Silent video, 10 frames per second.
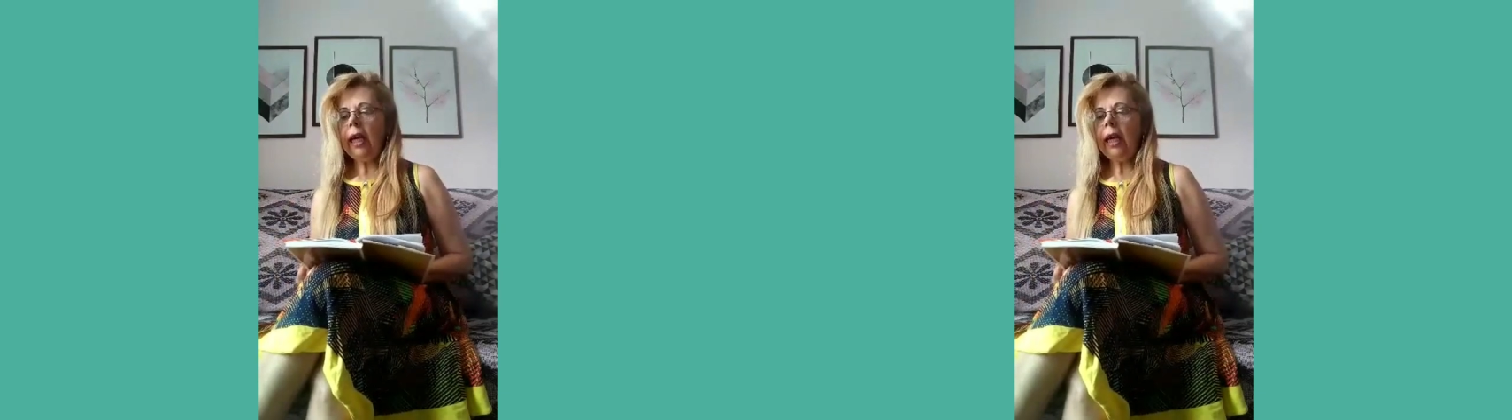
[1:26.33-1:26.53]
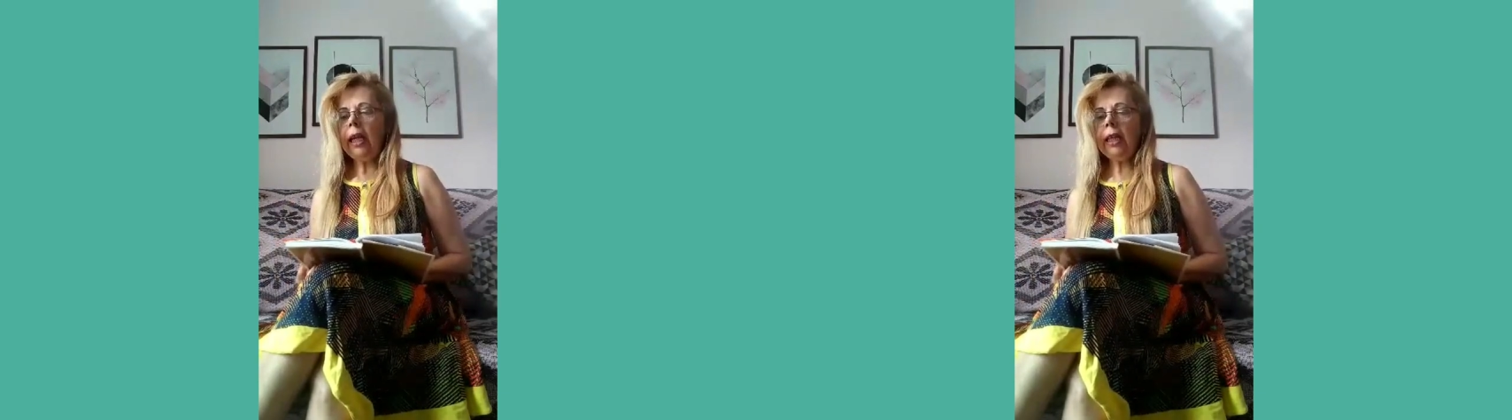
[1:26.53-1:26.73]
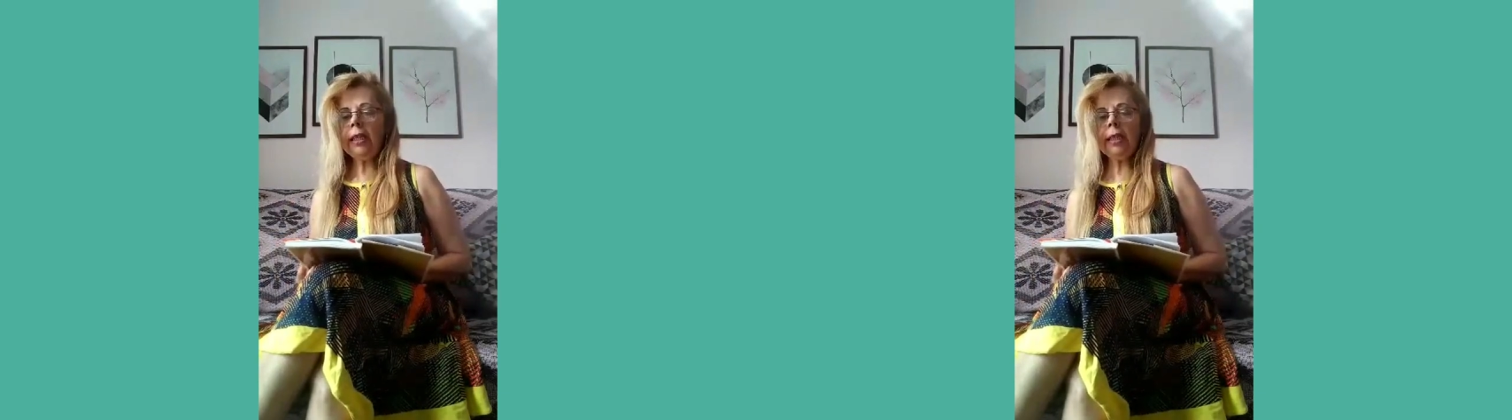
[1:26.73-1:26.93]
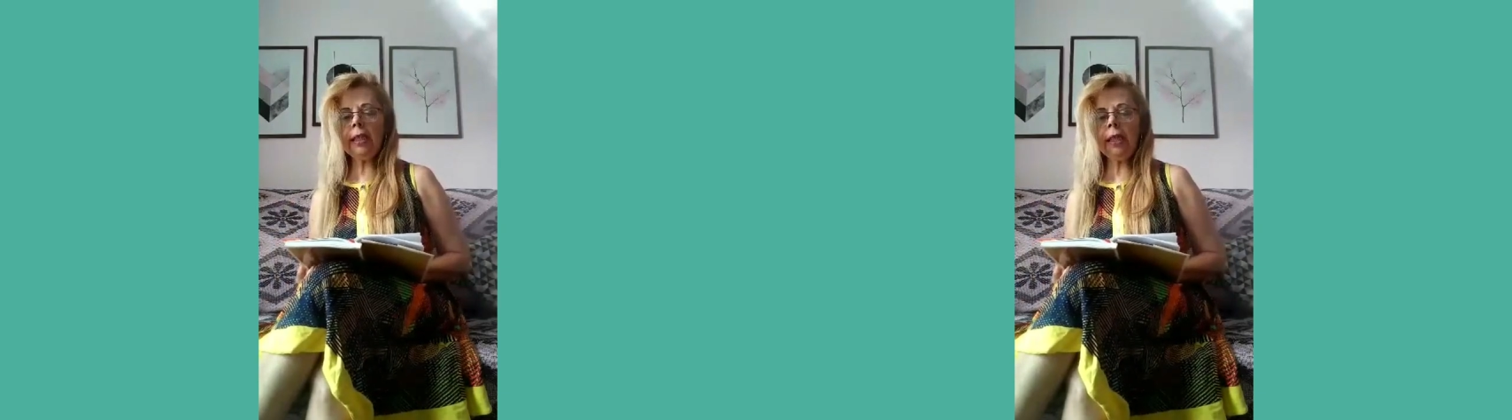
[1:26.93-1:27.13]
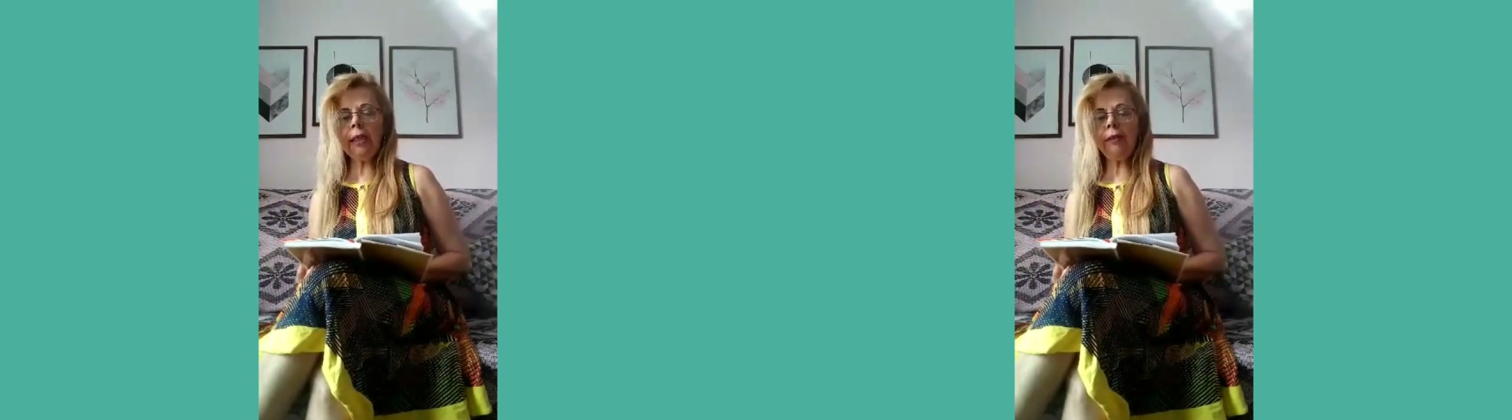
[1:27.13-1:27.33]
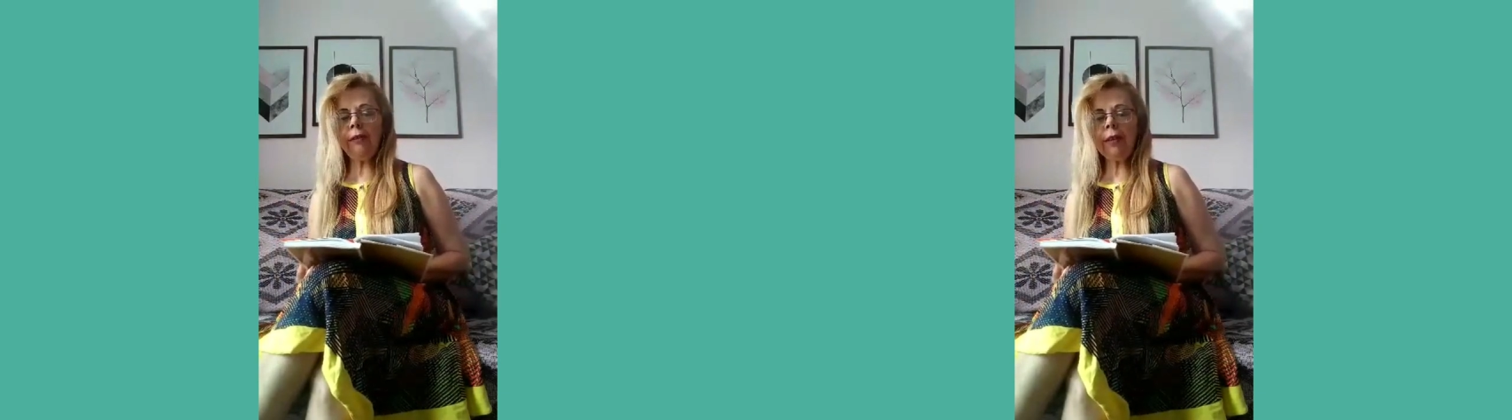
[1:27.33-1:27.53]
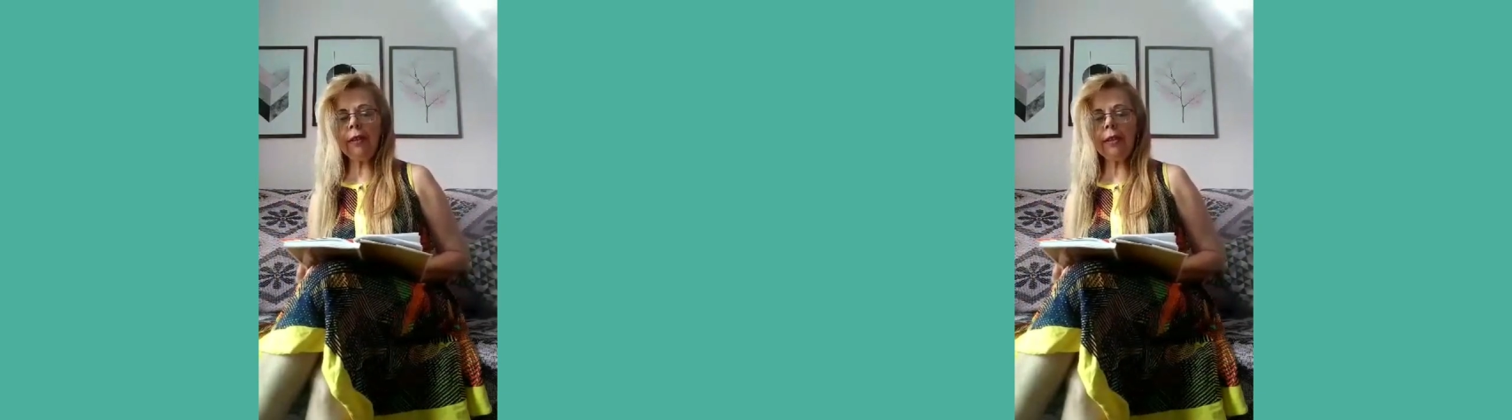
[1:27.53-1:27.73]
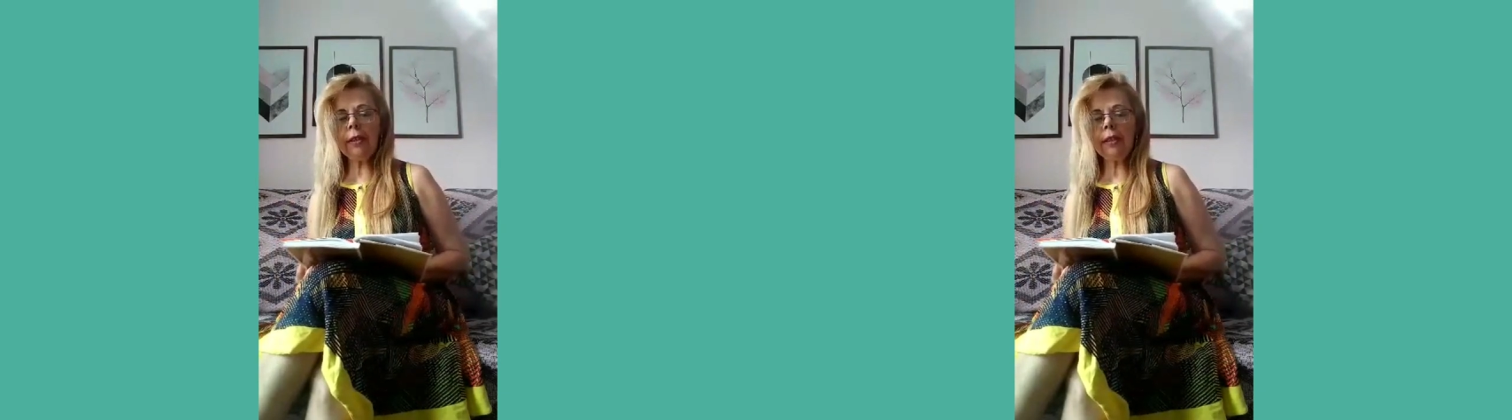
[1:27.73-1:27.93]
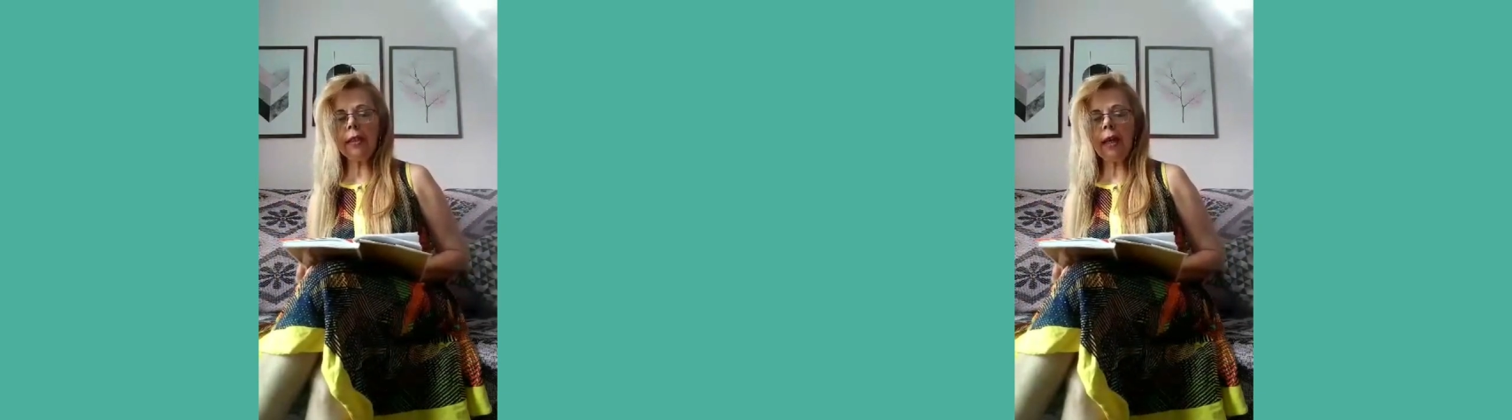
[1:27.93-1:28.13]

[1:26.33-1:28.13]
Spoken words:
and it gives